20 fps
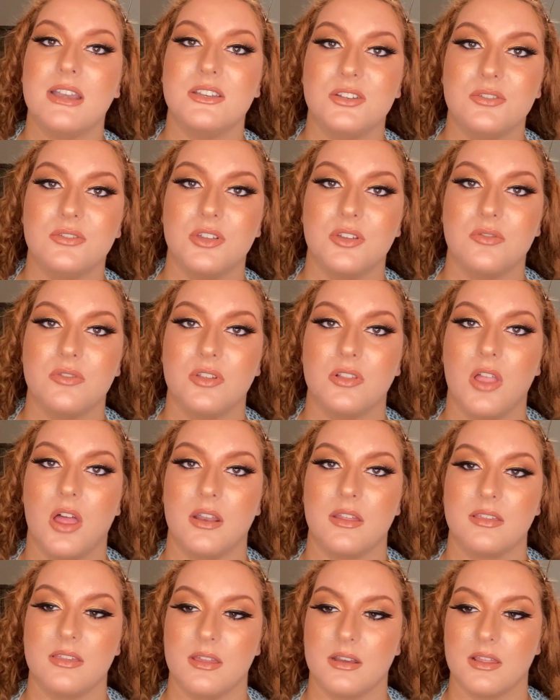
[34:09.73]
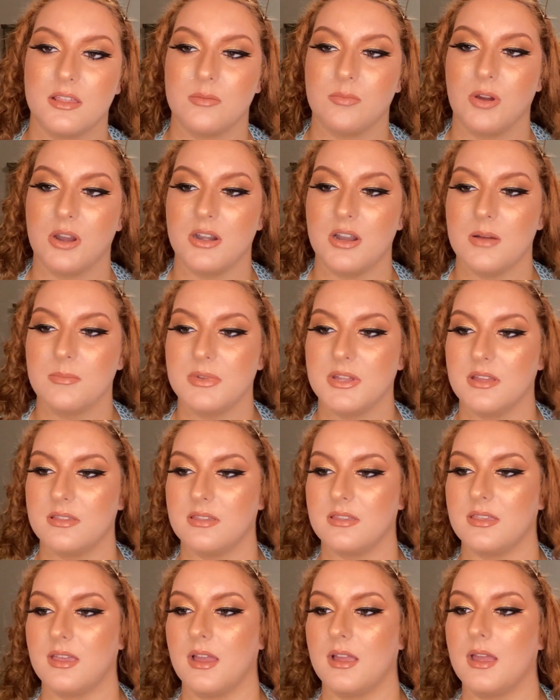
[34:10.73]
do use a lot of setting spray, not
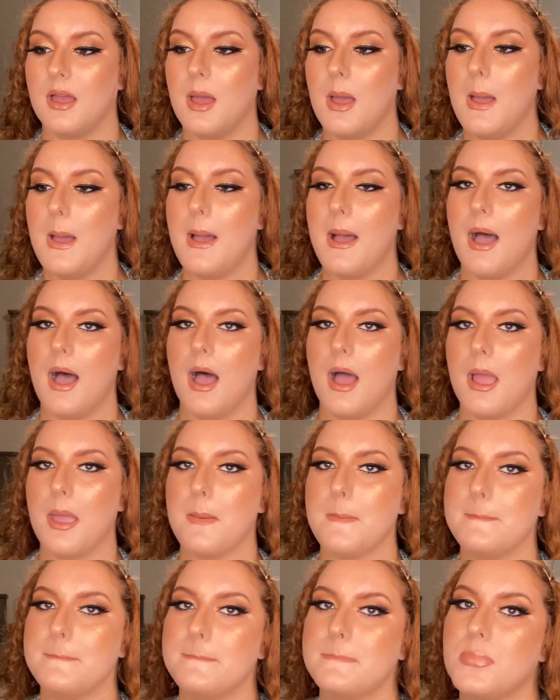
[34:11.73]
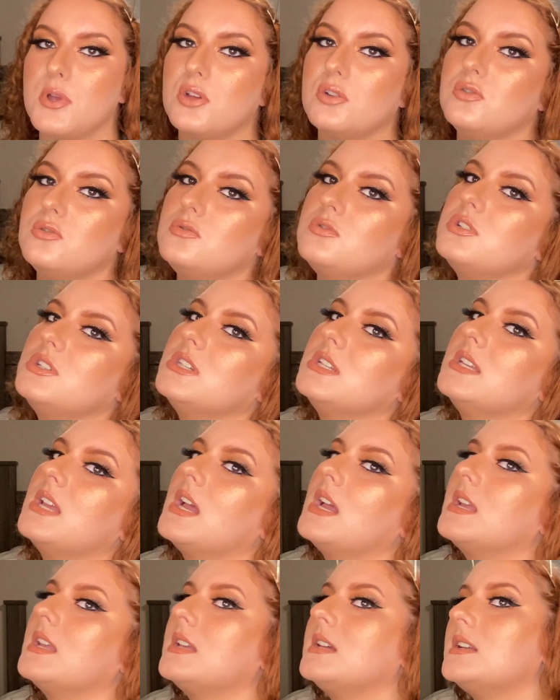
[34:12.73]
because it's like, I'm bougie,
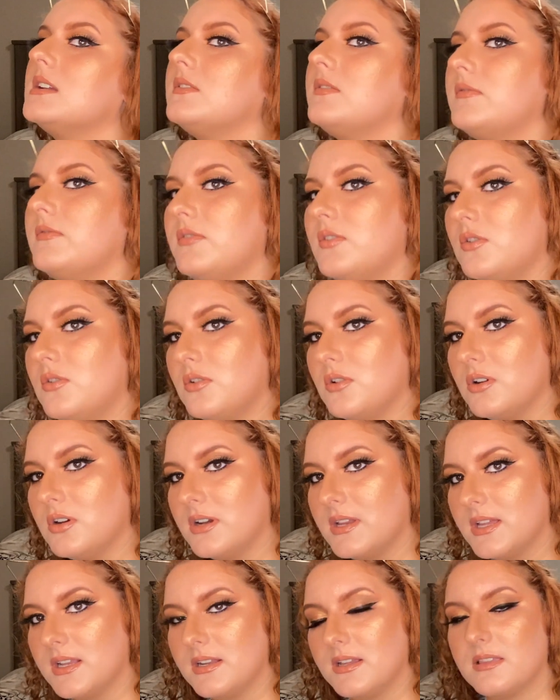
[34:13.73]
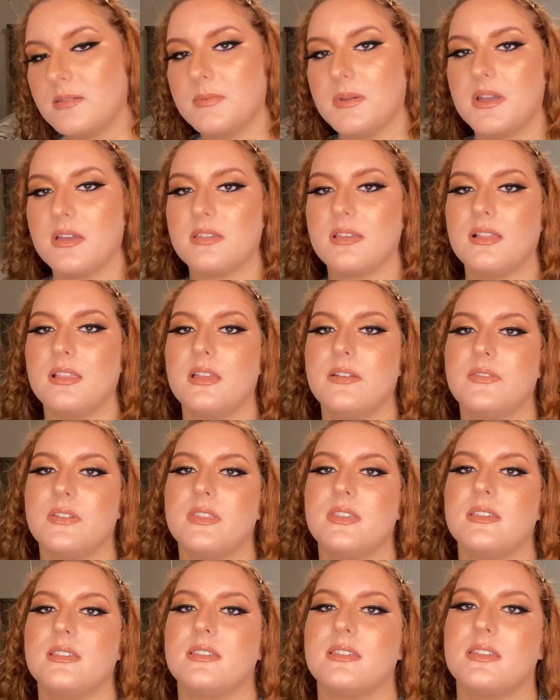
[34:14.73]
I can afford it. It's because I live
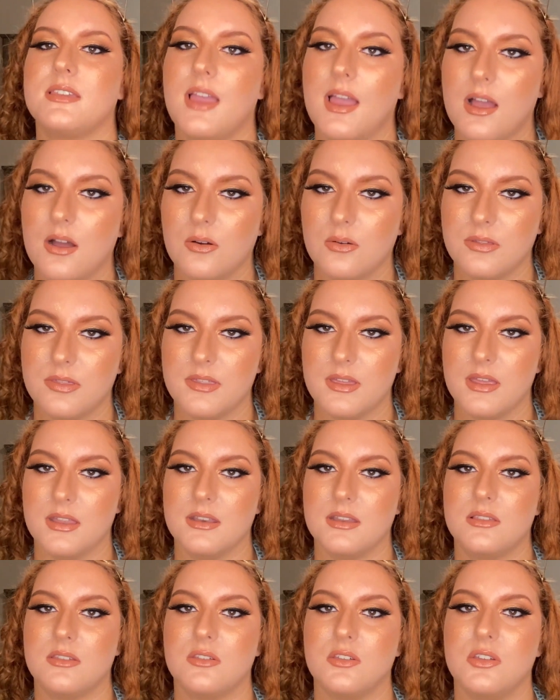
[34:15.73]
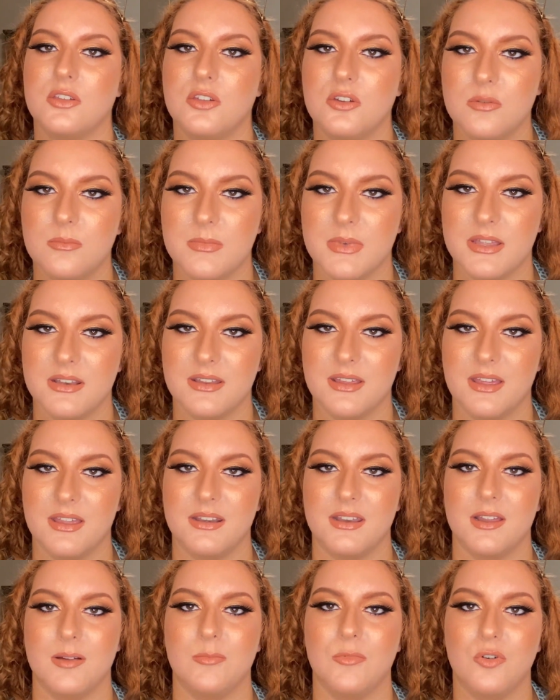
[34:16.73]
in the South and it's humid
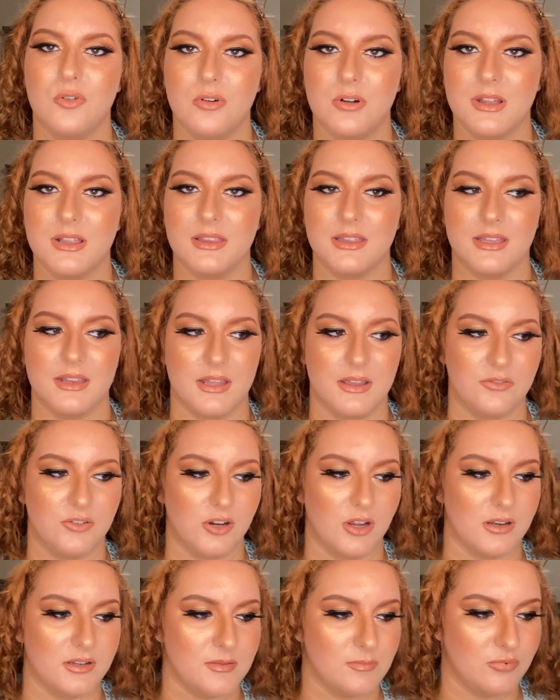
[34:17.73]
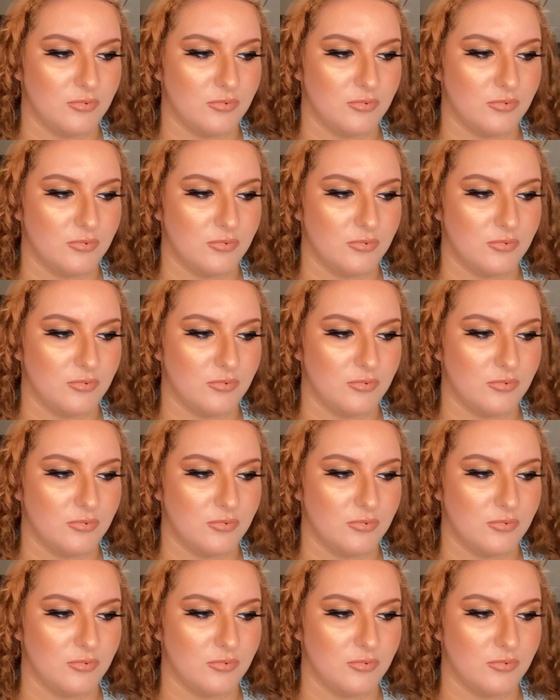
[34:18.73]
and I'm oily and I forgot to